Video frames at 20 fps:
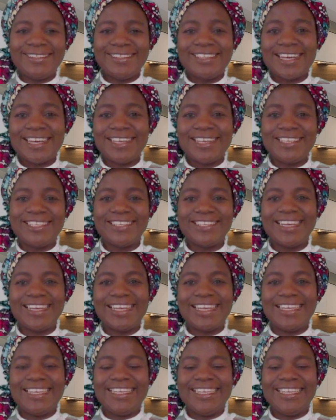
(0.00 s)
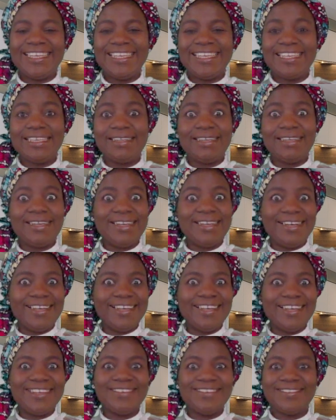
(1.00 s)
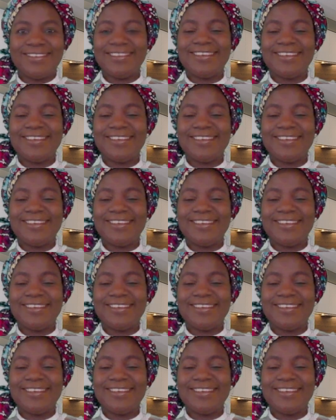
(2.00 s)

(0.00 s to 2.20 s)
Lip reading: Traditionally. Really?